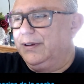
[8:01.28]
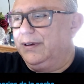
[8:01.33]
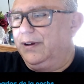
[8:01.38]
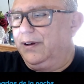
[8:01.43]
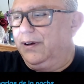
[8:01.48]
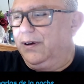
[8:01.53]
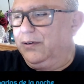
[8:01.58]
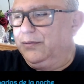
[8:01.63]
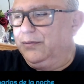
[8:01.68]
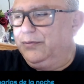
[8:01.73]

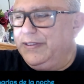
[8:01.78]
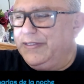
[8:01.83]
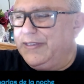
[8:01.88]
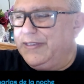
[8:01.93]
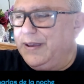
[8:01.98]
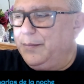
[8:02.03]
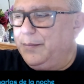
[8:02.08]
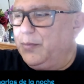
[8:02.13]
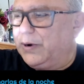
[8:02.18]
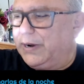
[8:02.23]
of the
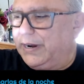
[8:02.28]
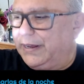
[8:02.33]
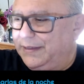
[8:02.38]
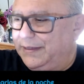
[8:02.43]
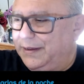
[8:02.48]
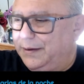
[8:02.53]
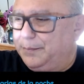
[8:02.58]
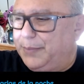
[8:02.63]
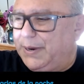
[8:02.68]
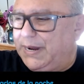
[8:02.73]
Democratic
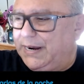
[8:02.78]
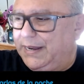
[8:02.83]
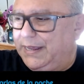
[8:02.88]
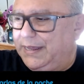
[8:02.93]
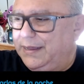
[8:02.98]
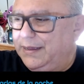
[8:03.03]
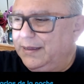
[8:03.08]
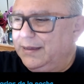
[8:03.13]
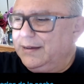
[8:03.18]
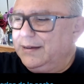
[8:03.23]
Party.
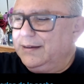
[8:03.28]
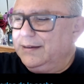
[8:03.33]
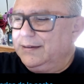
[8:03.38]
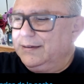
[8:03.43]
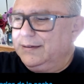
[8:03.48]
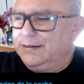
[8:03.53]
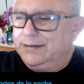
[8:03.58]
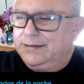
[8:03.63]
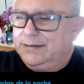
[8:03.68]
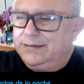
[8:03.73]

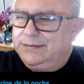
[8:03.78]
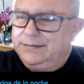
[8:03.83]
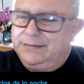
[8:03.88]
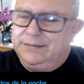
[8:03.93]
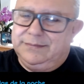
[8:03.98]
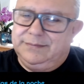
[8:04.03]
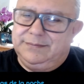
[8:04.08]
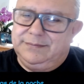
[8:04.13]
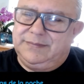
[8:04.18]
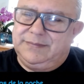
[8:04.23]

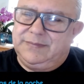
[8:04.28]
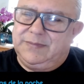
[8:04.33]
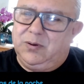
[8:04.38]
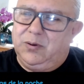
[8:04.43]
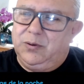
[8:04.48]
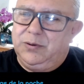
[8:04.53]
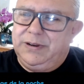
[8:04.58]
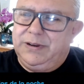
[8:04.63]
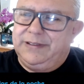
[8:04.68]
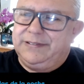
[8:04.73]

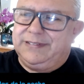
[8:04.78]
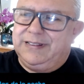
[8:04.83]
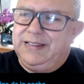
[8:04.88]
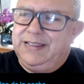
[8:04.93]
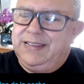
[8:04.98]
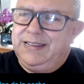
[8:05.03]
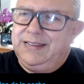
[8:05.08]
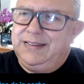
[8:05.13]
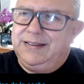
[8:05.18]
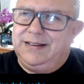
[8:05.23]

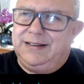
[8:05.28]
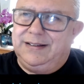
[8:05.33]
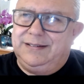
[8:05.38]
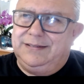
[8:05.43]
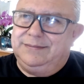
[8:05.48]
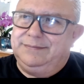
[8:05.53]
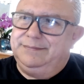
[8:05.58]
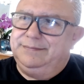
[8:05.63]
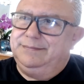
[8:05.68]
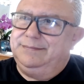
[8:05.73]
Honestly,
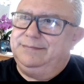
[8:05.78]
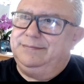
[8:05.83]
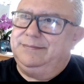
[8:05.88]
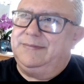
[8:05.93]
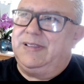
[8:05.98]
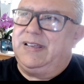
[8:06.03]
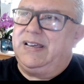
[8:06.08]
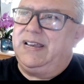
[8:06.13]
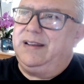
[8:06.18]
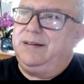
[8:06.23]

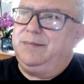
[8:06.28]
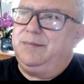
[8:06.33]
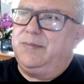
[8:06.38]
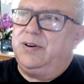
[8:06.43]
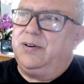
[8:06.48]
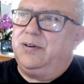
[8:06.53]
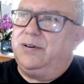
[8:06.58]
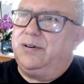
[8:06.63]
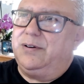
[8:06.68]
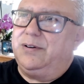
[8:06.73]
I'm
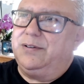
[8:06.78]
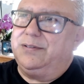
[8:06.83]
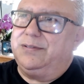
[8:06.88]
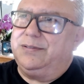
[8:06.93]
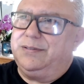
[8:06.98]
not